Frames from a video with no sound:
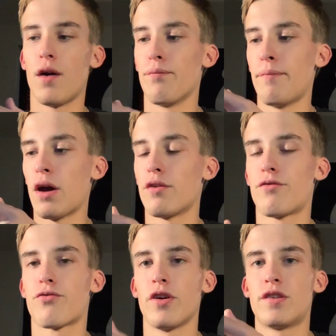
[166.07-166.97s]
mounted
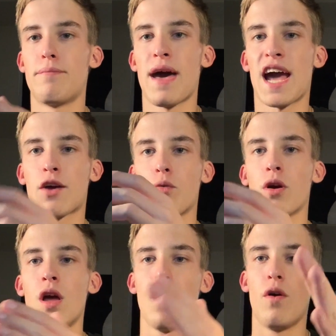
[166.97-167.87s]
front to back,
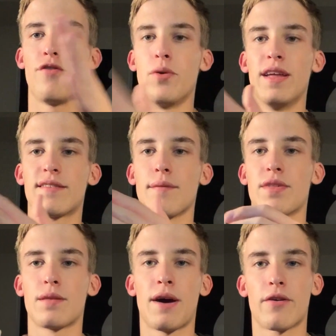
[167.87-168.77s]
where if you hit
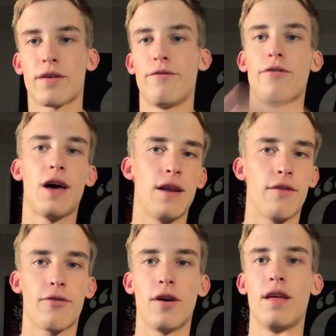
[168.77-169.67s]
something, the battery can fly to the
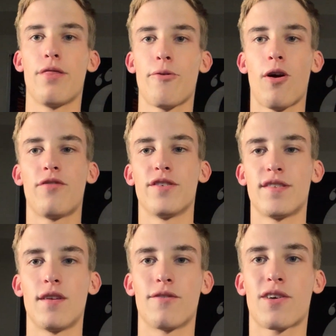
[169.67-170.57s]
front and throw off your
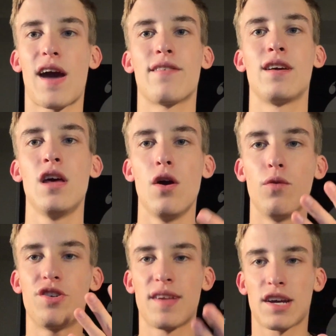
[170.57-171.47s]
center of gravity,
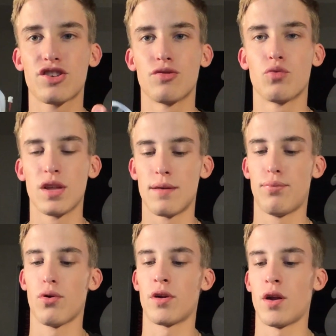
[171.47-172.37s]
which is actually really
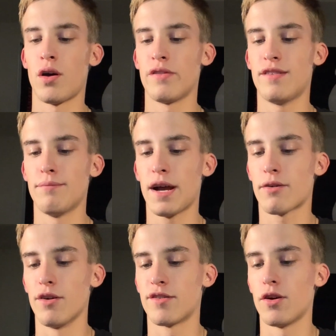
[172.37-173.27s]
important on these
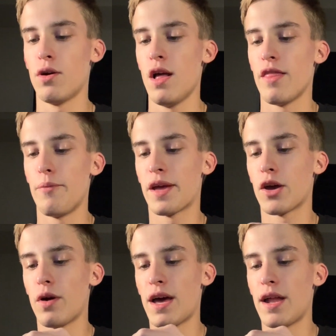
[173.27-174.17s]
micros. So then we can
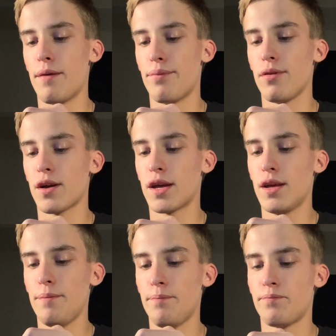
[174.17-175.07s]
go ahead and plug it
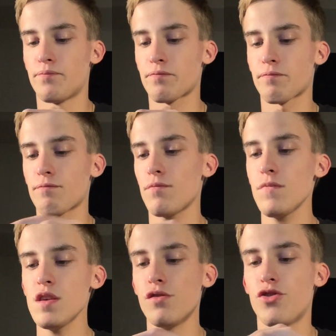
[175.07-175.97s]
in
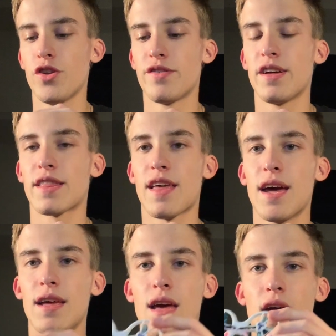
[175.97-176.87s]
just like
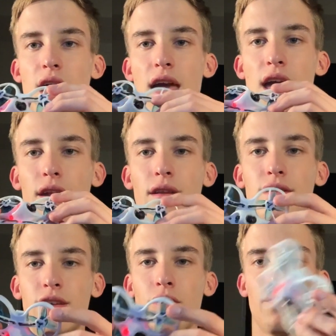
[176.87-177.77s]
that, and
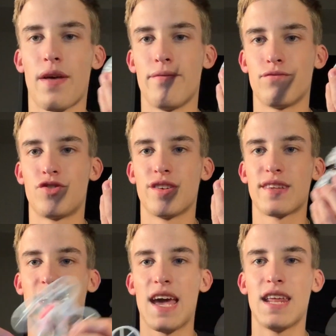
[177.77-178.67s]
you know, just
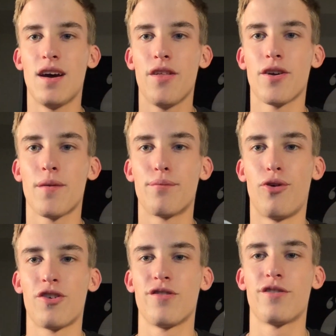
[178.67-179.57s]
like any other
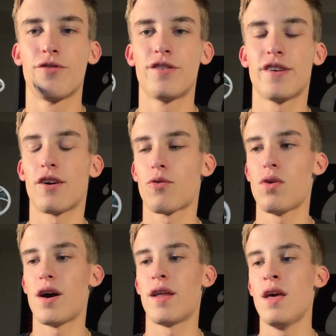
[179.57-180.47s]
brushless freestyle
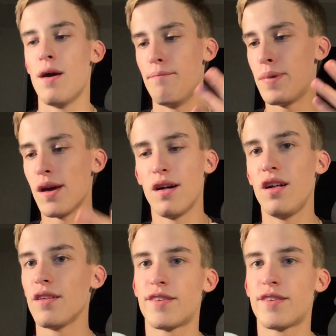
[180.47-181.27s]
quad. BL Heli